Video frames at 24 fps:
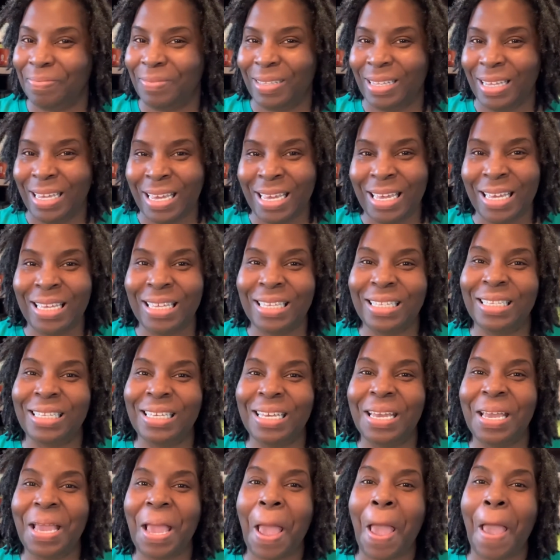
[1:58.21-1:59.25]

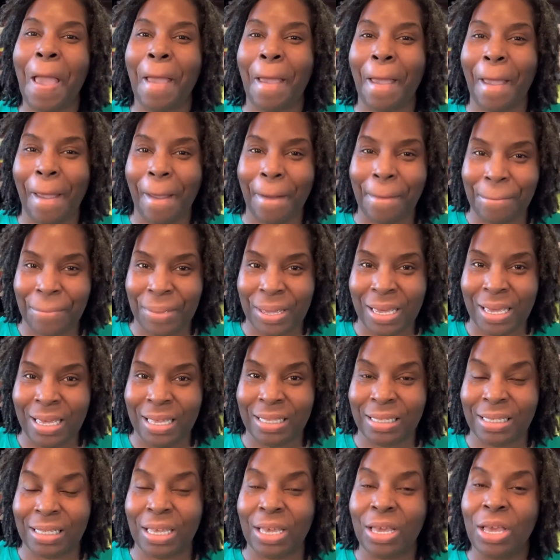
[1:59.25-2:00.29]
Easy
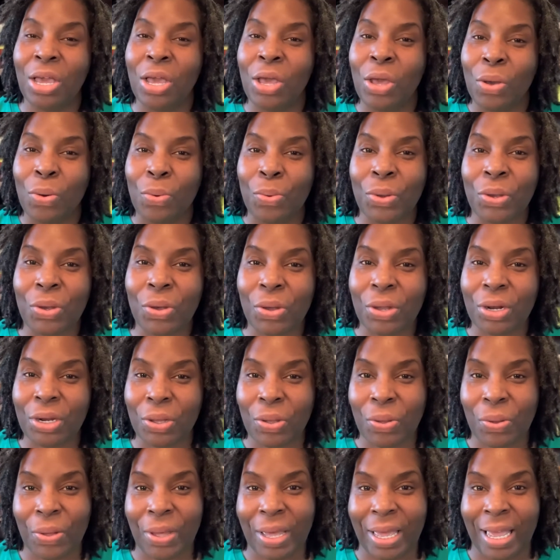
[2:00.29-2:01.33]
peasy. We're going to
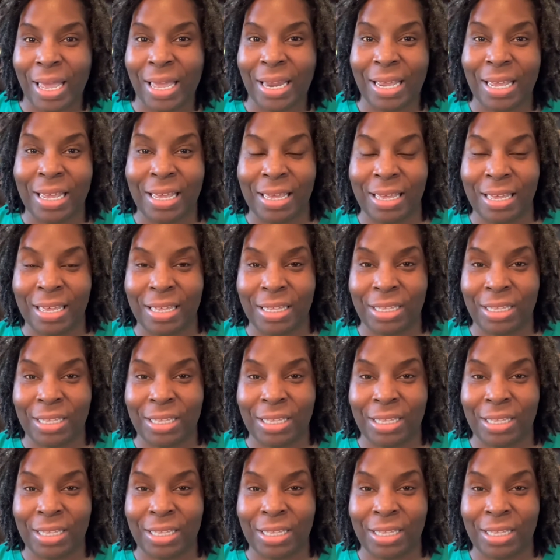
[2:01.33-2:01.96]
go ahead and get